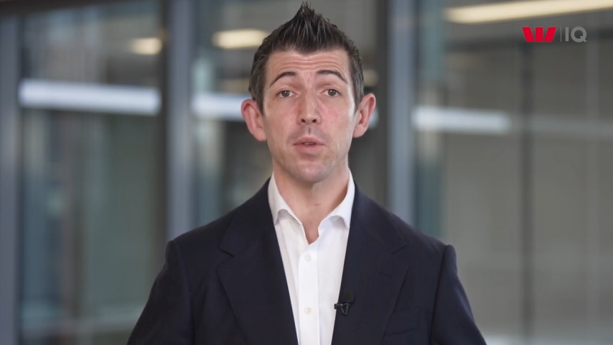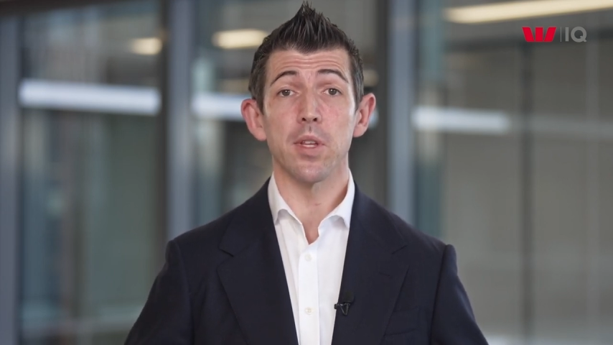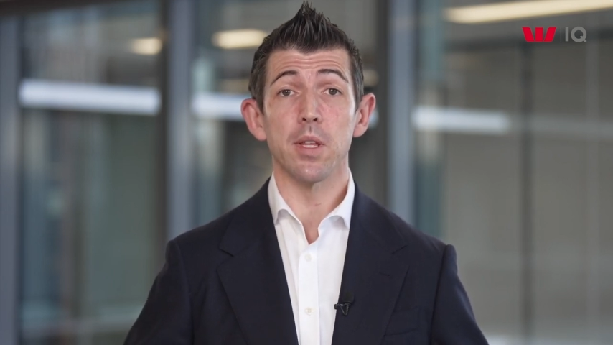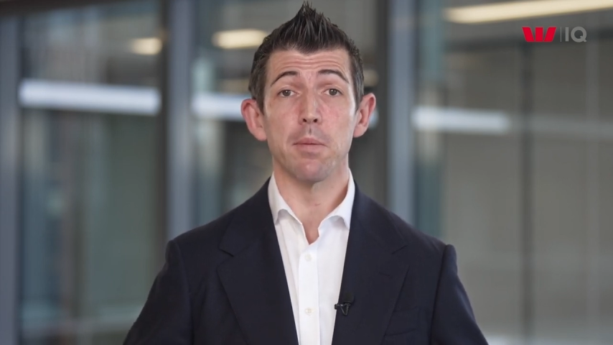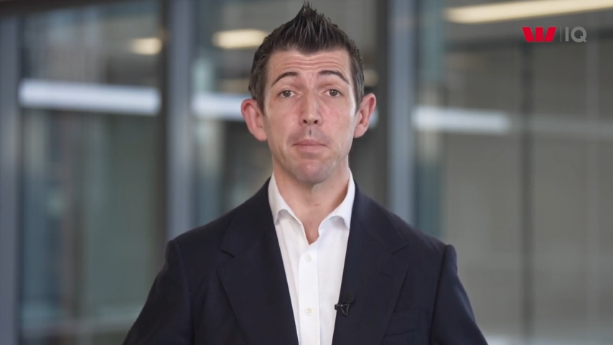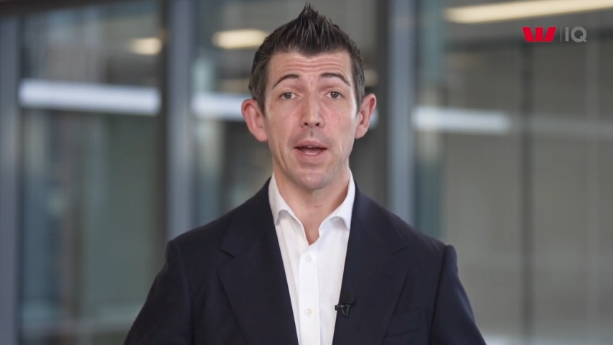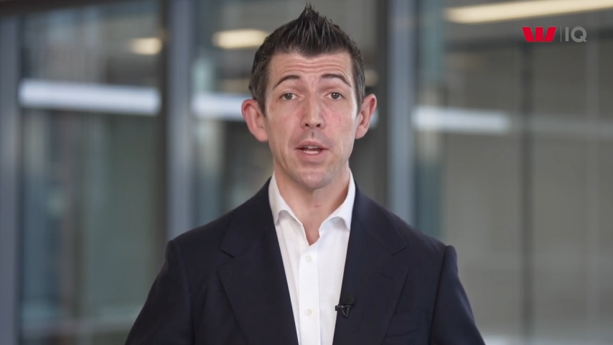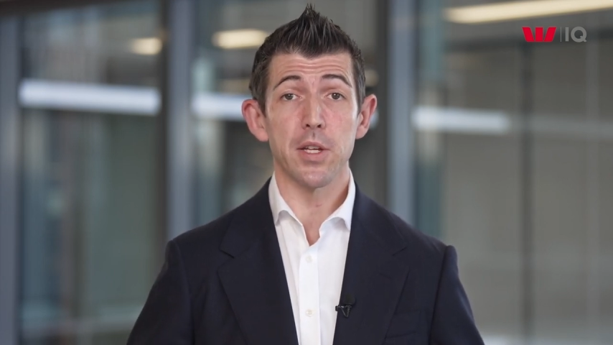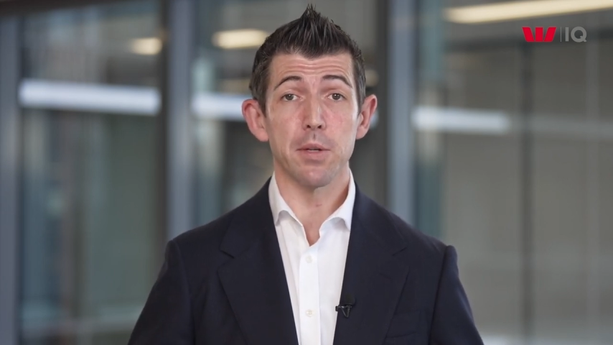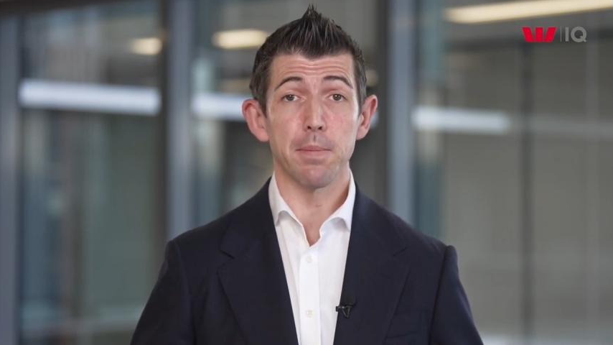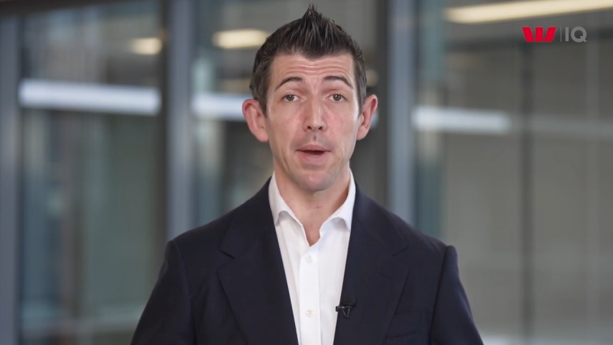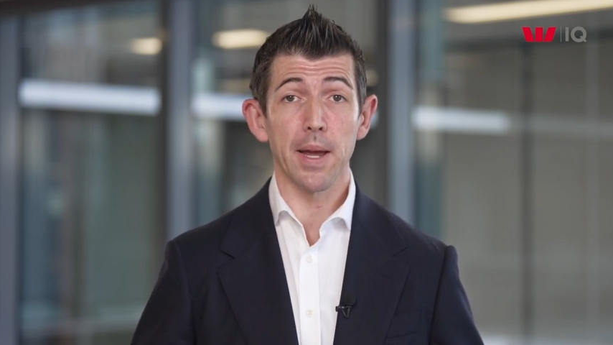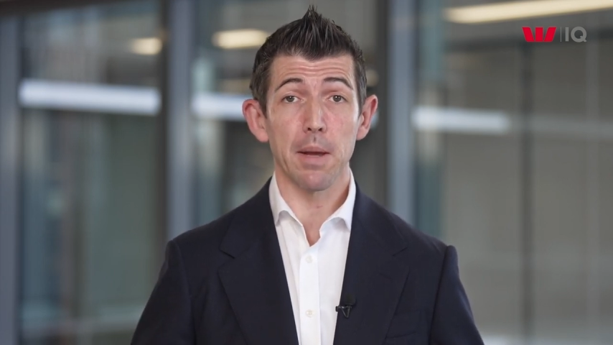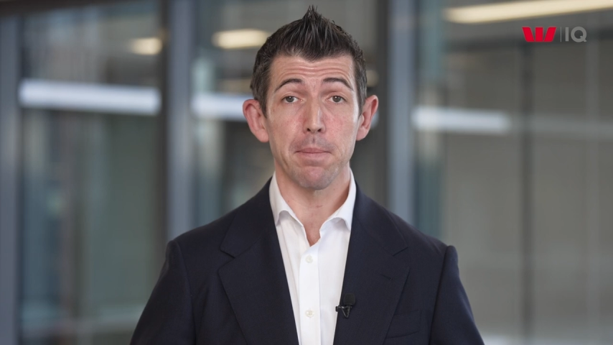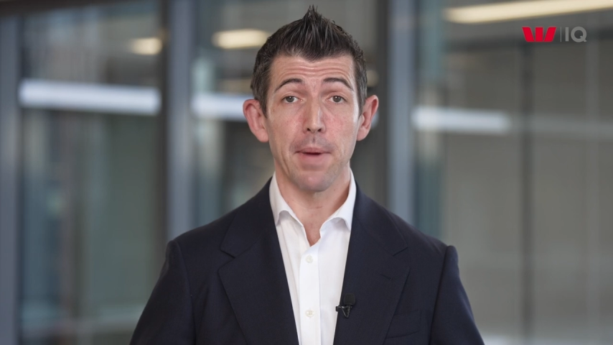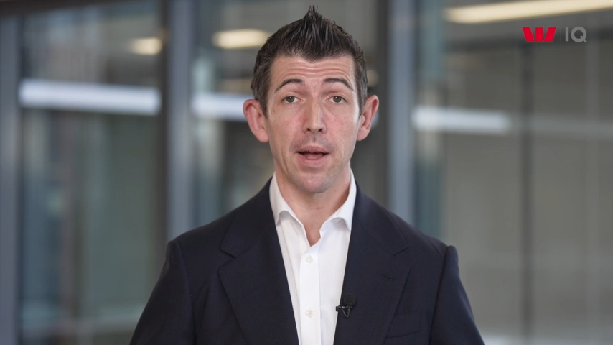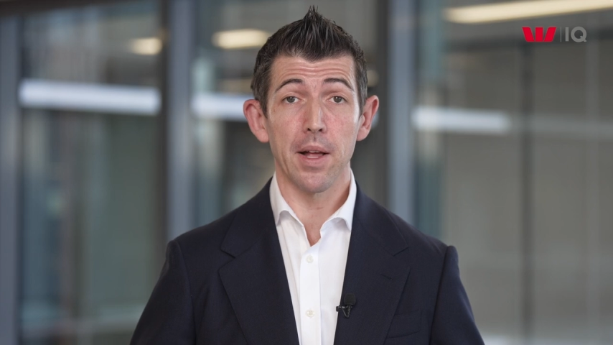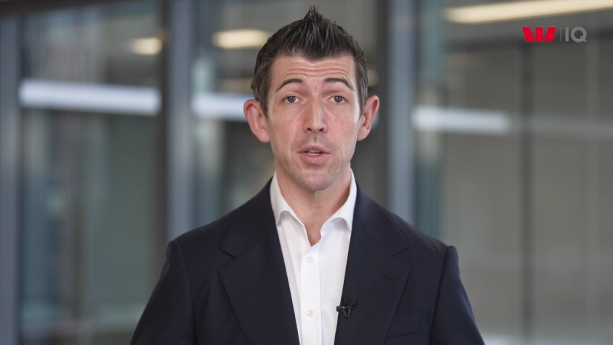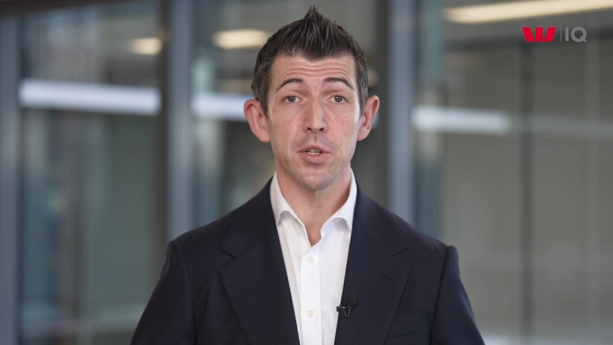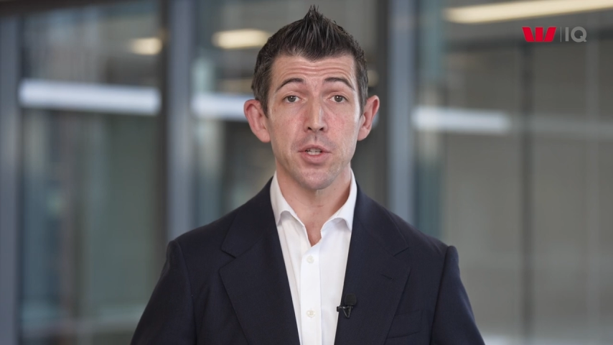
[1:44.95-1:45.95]
to the major
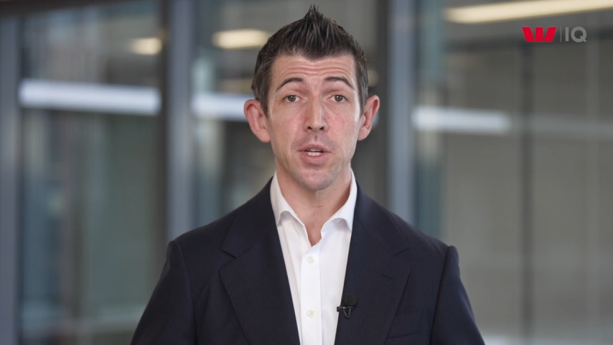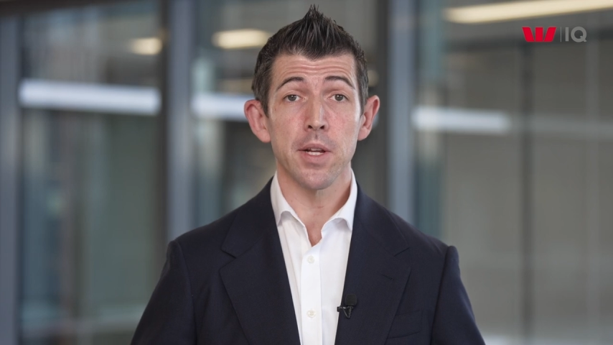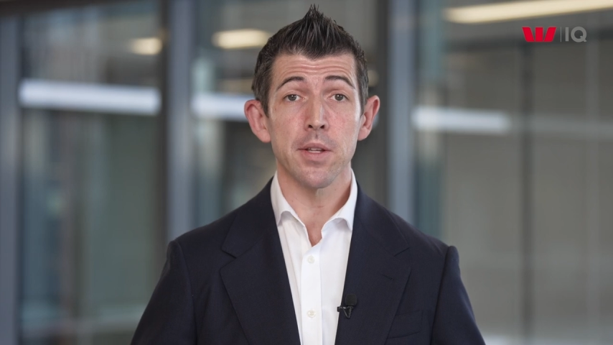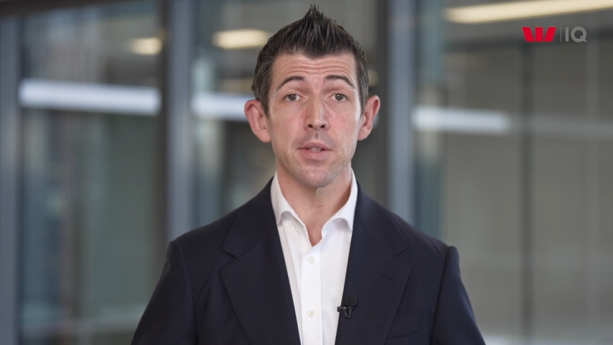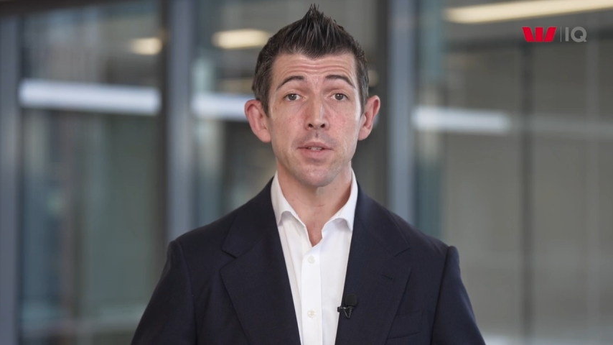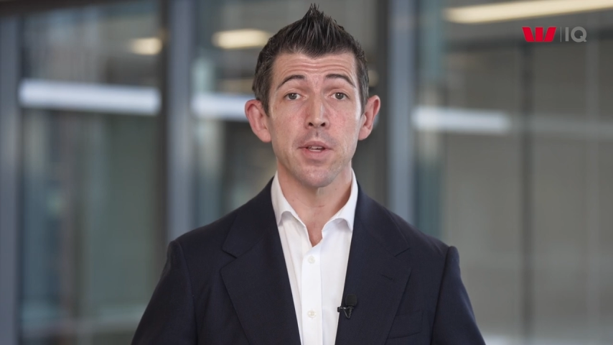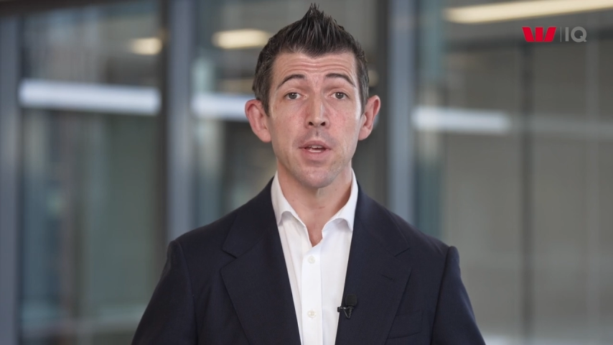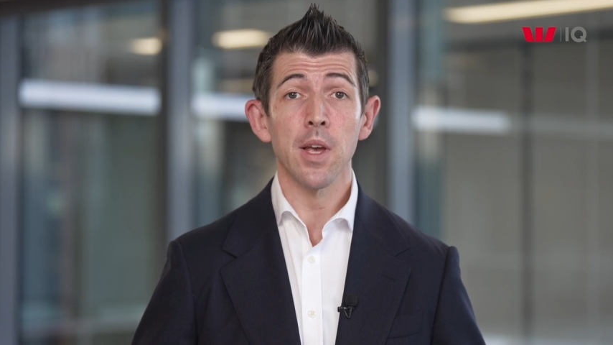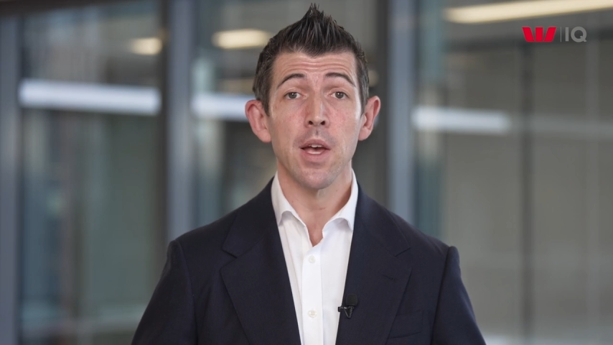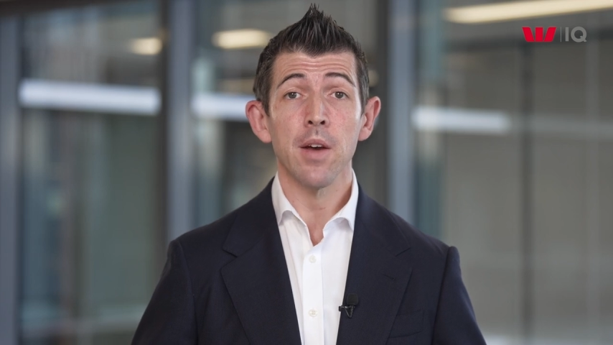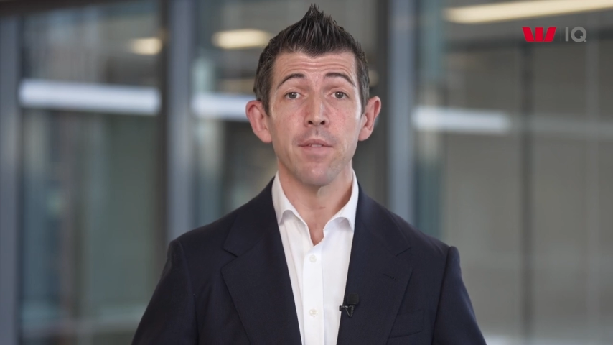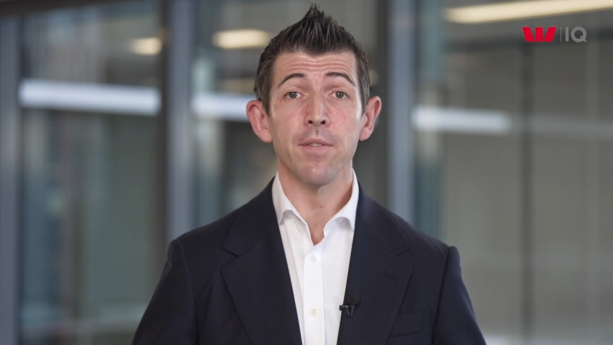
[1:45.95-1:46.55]
bank balance sheets,